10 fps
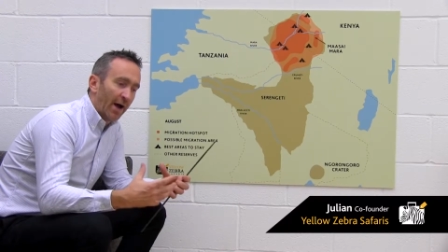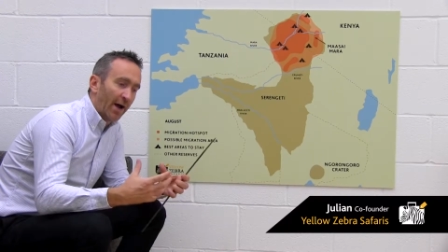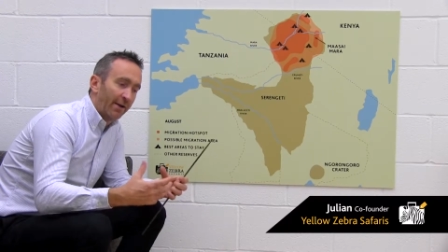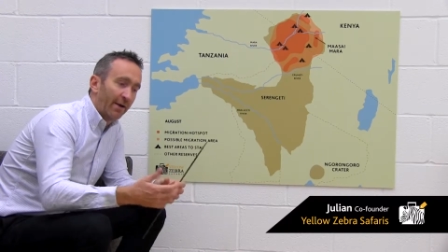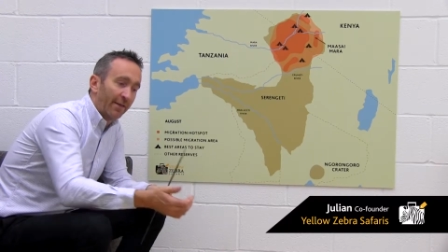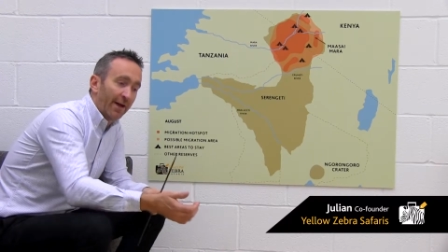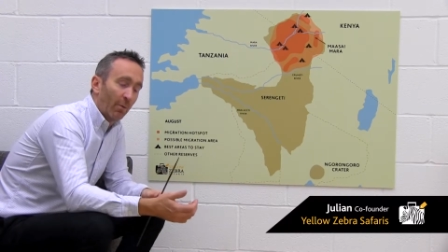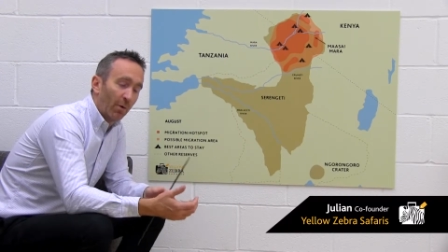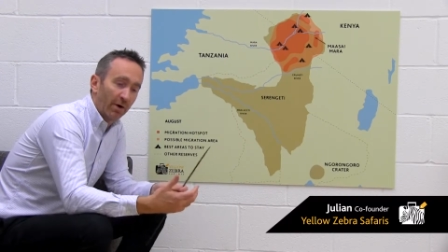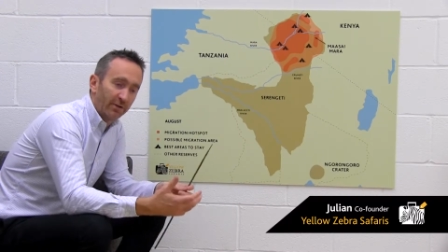And
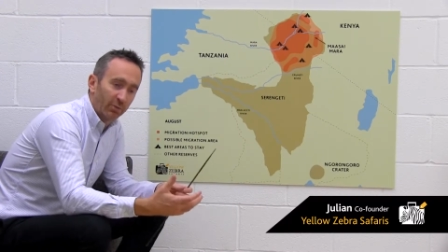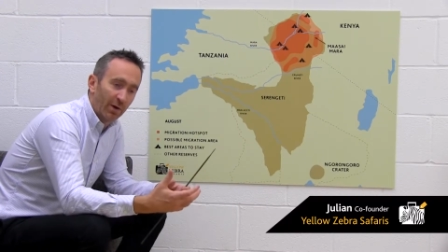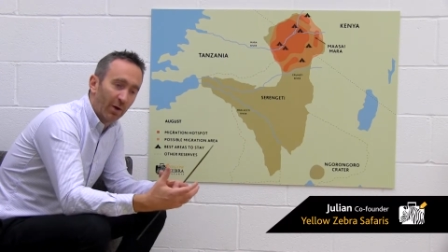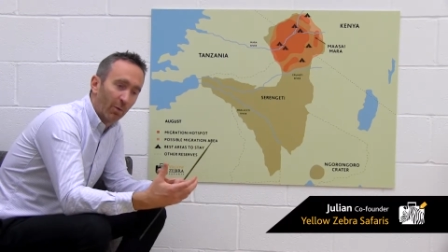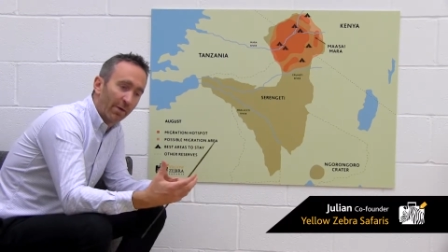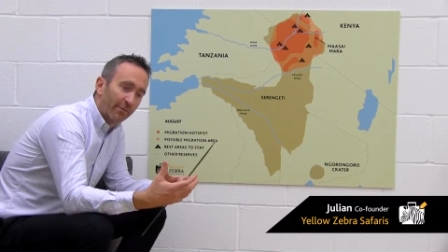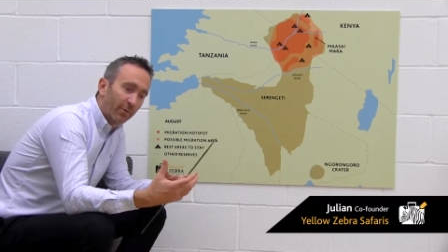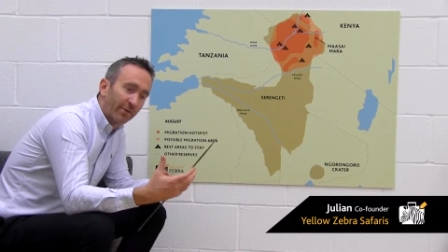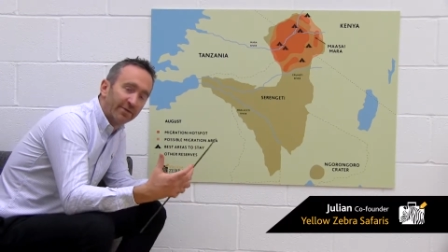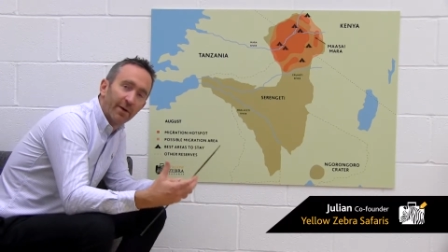that works well
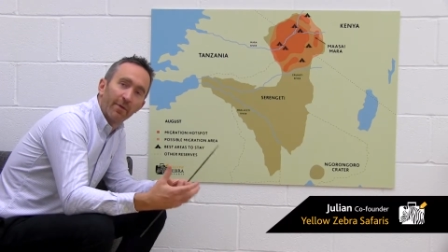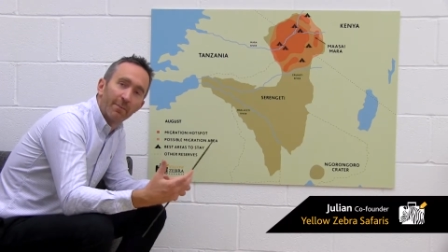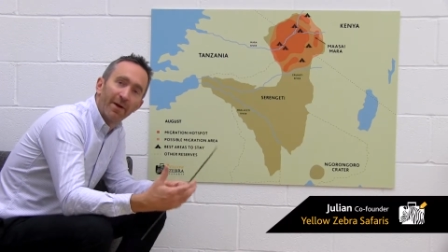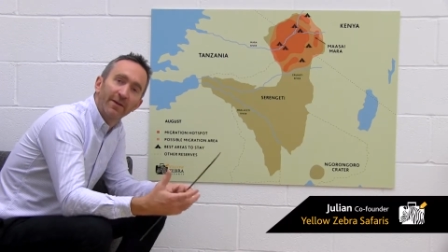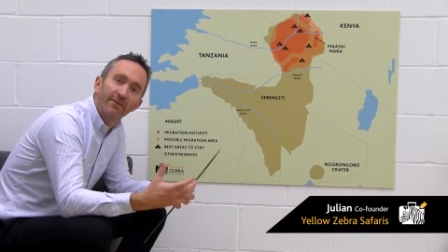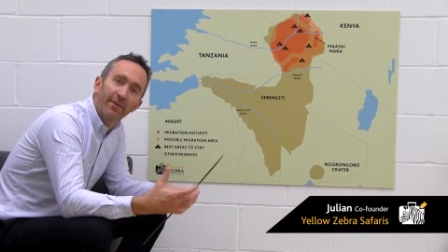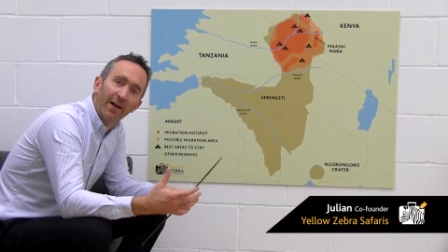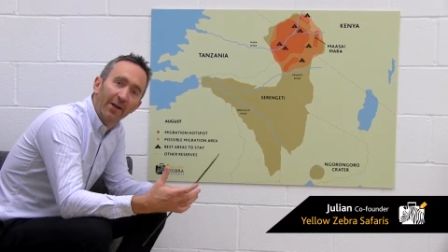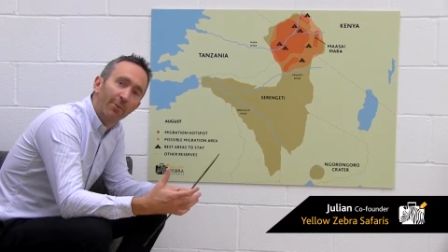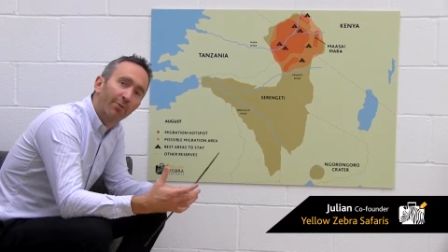with some of the best
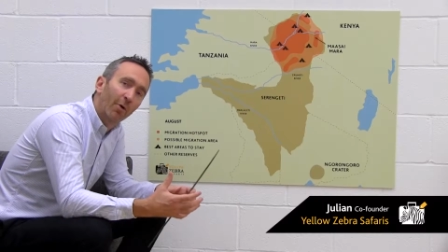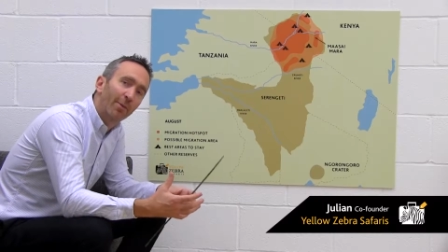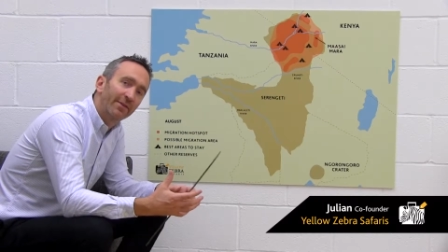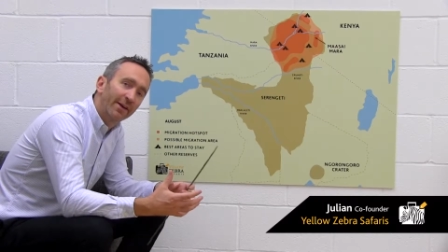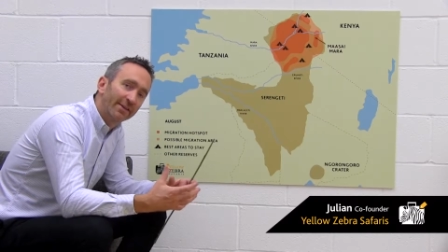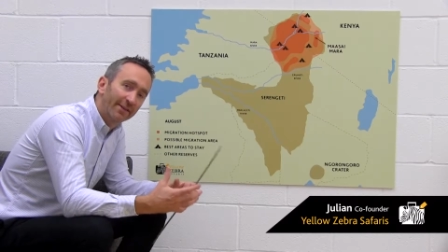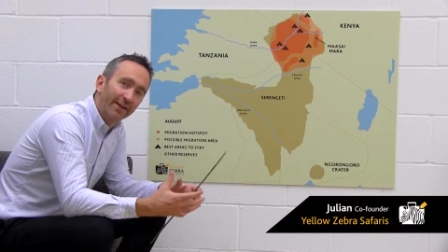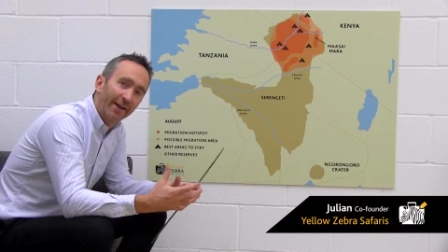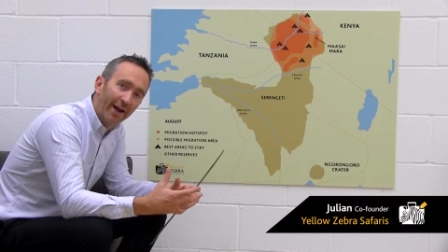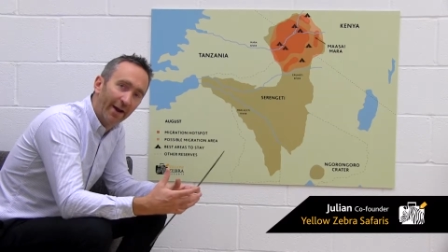value properties in
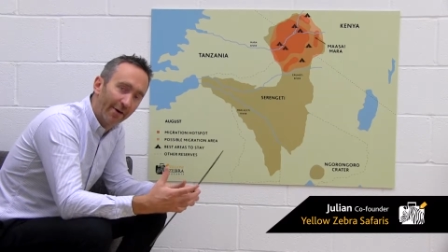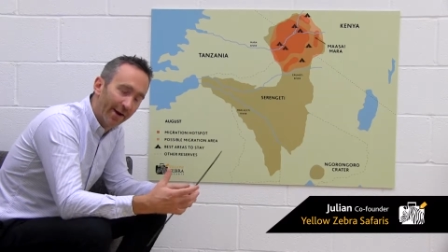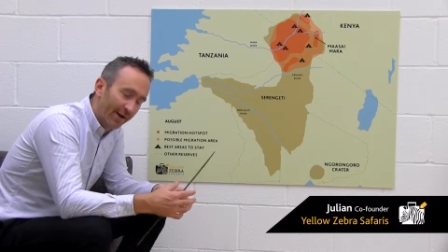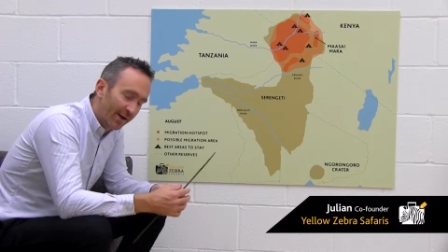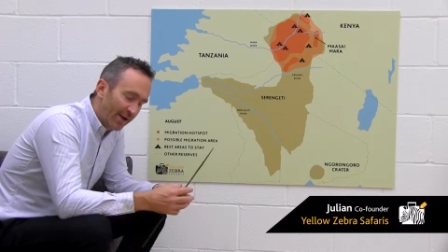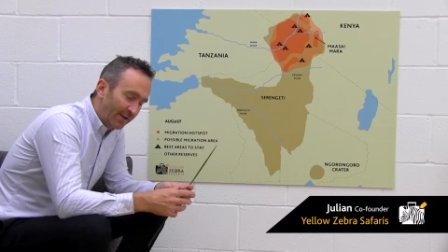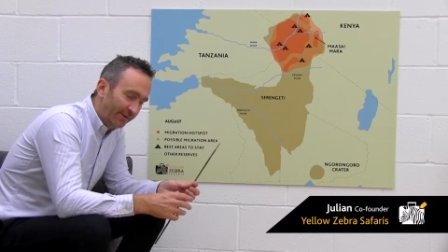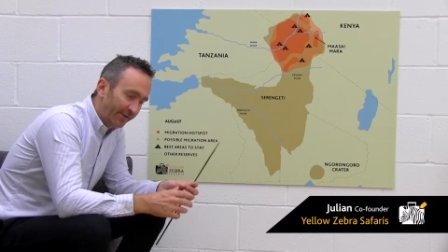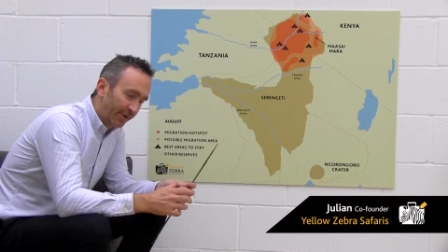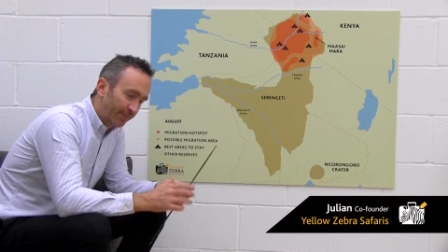the area.
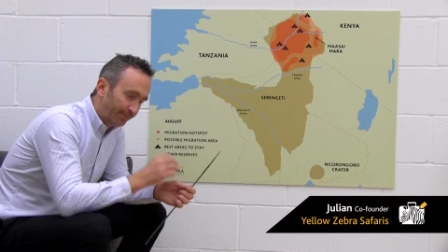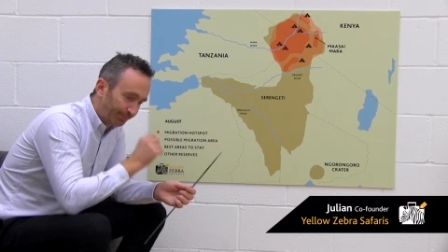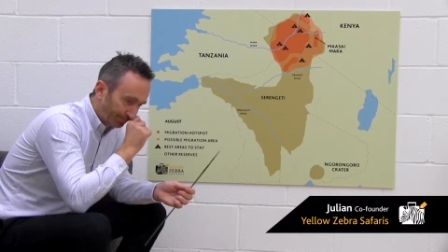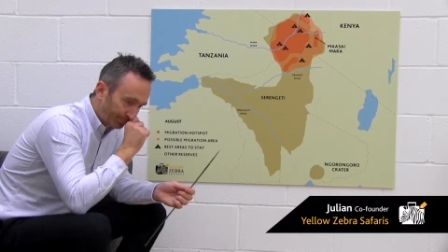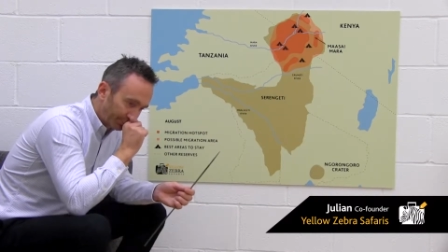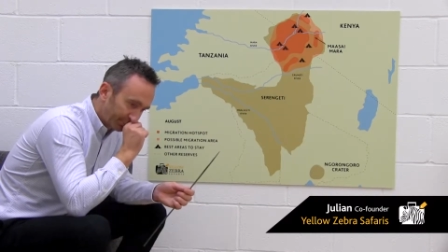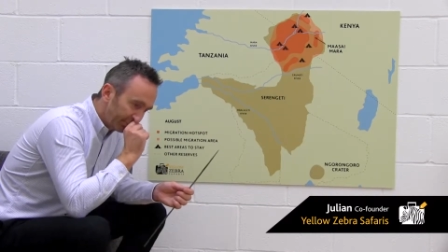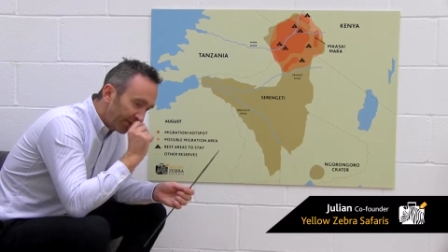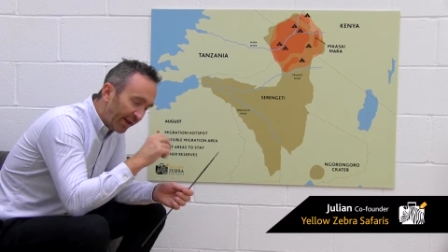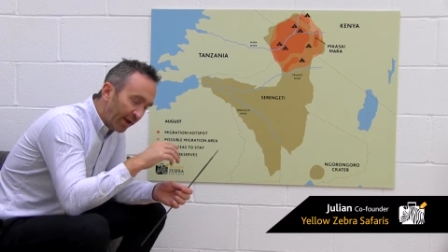So
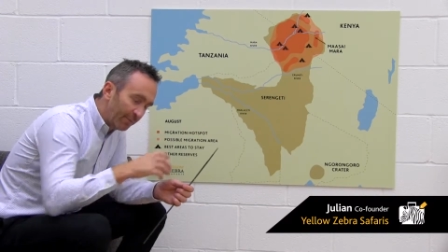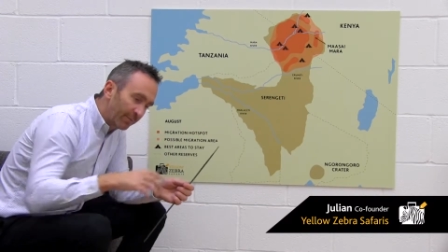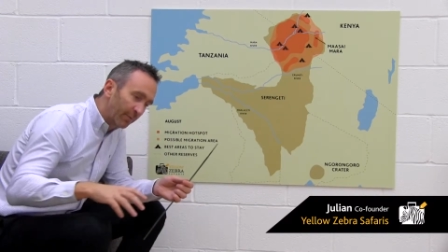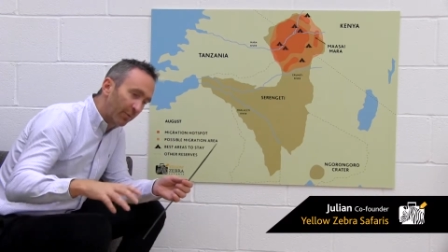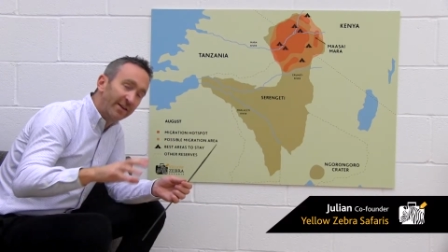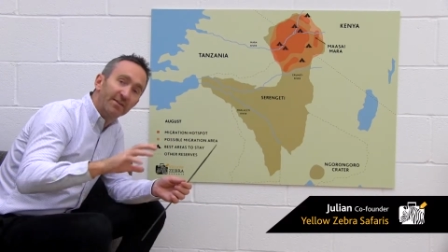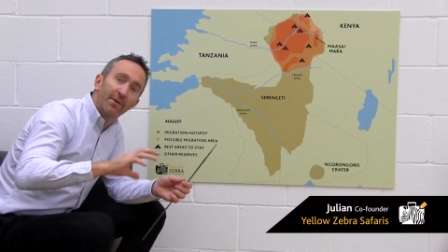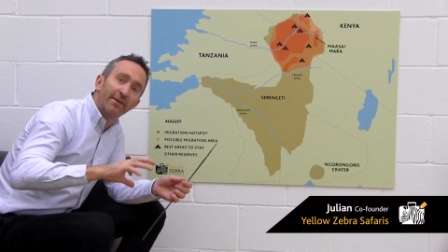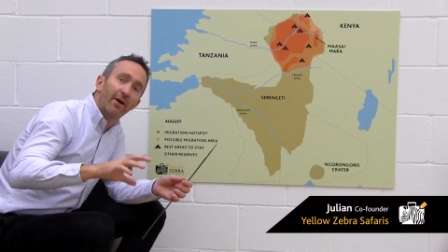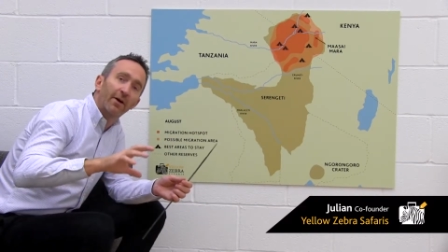we
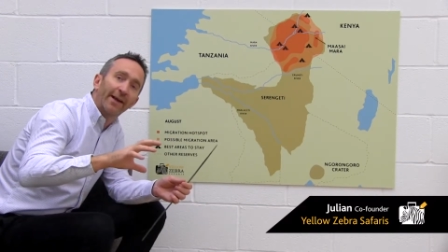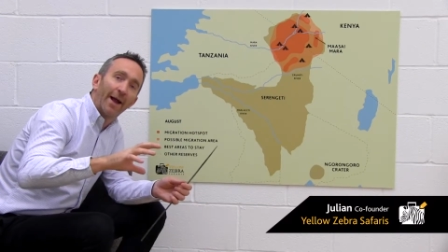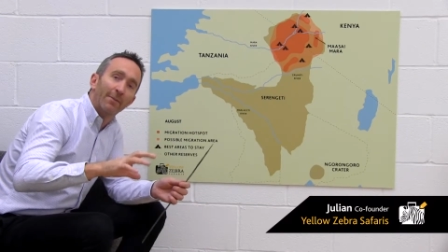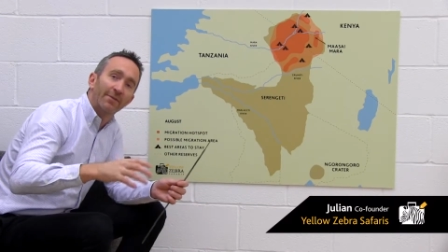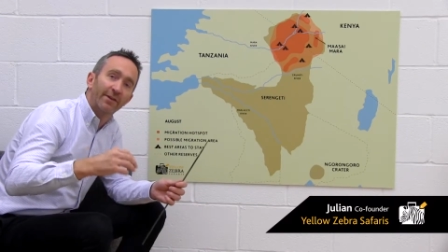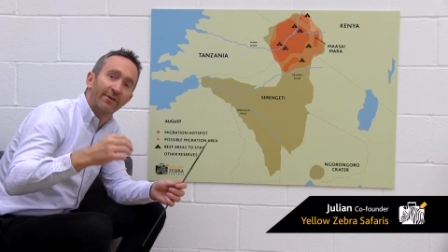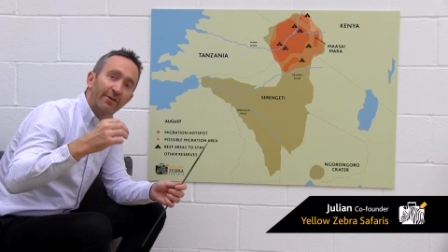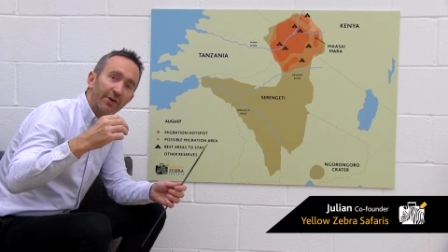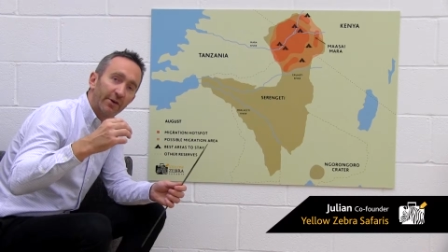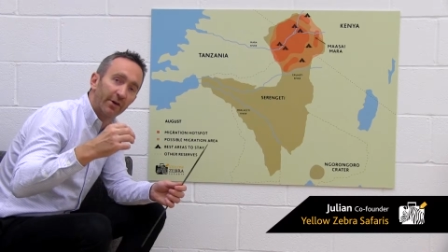split our camps
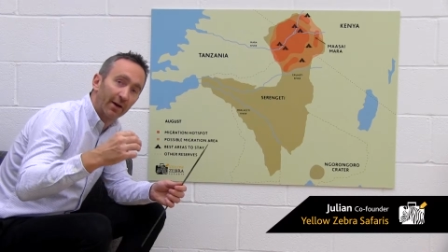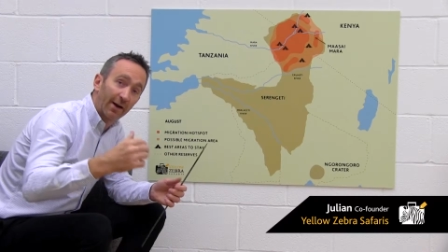into